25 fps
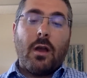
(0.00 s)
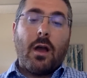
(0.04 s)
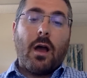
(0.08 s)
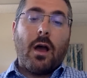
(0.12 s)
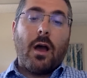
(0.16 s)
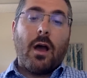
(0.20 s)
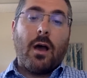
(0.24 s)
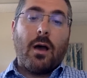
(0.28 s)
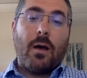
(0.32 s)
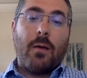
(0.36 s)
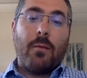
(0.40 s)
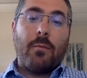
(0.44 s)

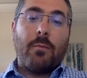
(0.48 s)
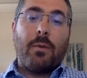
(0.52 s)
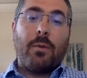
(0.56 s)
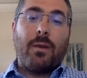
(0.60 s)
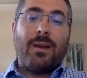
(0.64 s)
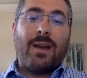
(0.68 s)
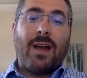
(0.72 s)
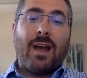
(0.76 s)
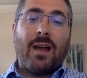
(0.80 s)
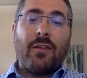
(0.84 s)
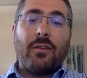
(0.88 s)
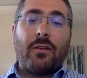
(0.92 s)
Um,
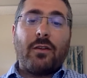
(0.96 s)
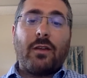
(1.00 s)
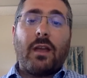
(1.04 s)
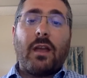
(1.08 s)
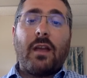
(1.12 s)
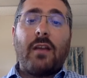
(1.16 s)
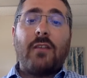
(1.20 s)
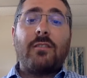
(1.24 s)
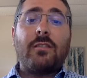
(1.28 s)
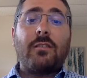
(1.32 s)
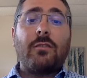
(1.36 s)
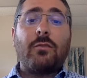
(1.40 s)
but in either
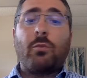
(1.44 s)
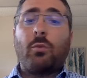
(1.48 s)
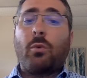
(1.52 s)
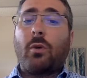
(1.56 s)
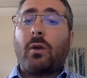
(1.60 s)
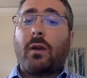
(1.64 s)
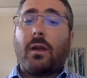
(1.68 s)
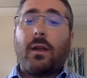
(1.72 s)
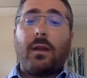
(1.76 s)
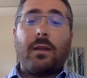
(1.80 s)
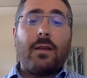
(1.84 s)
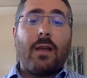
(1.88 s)
case, it's
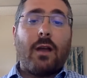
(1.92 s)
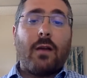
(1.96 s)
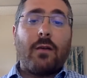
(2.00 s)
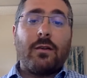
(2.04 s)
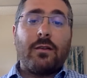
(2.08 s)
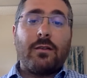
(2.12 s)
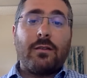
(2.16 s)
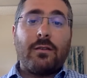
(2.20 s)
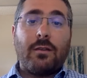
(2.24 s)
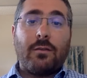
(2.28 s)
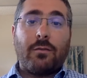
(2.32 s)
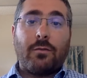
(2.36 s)
working
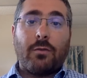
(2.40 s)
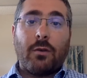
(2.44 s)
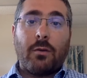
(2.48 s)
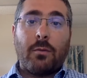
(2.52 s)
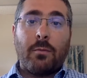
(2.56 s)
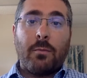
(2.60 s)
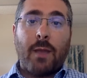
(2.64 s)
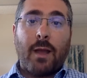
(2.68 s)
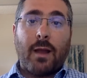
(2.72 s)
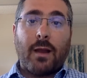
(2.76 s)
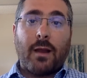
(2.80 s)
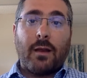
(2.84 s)
down a
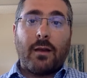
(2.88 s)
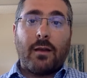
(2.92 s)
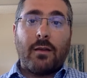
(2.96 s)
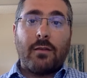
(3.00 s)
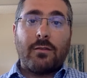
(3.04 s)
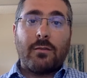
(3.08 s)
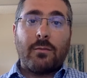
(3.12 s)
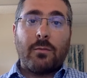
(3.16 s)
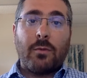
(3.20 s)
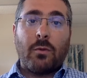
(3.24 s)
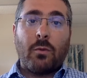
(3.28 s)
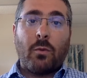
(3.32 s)
different
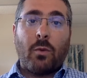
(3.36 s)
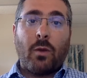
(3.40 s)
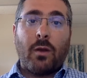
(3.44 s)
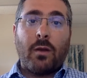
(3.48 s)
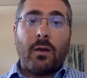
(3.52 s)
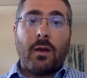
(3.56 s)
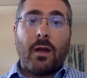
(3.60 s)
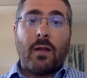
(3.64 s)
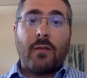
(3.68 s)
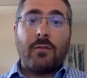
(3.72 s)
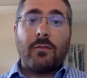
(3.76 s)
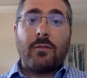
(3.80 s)
mechanism and
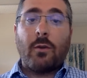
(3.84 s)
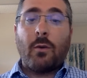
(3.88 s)
whatnot.